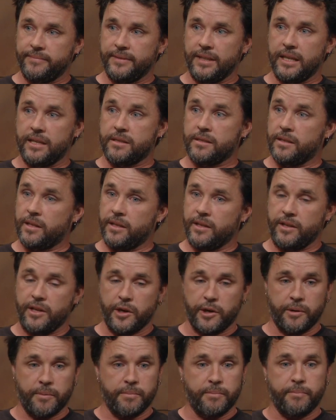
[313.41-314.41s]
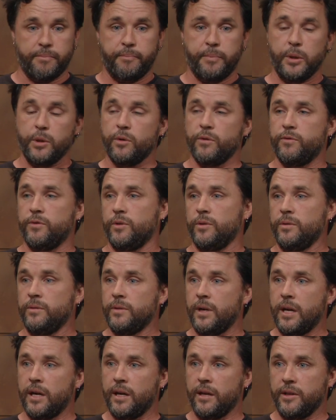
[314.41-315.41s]
Yes. Mm -hmm. And they're beautiful.
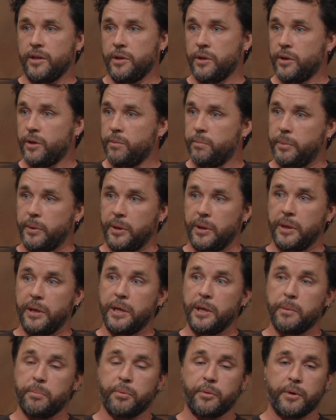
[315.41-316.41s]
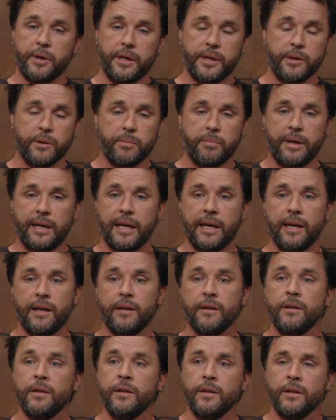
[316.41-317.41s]
Uh, you could put it in a perennial
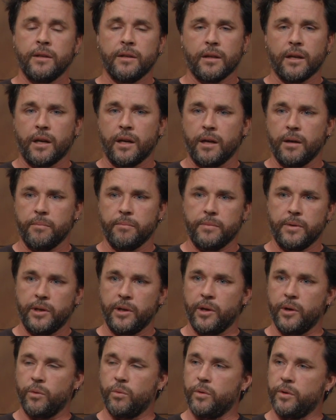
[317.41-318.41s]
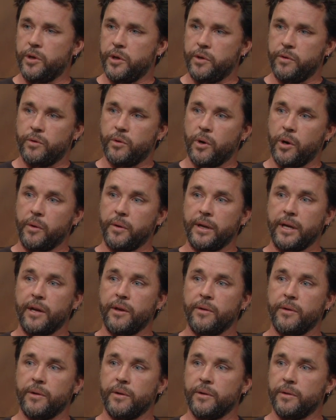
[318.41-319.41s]
bed um, you know, where you're growing
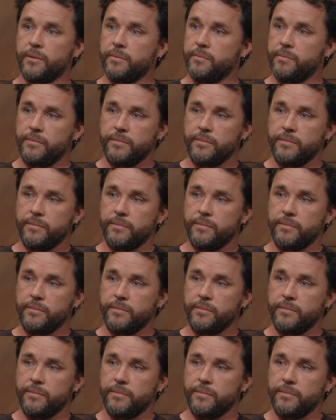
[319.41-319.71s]
other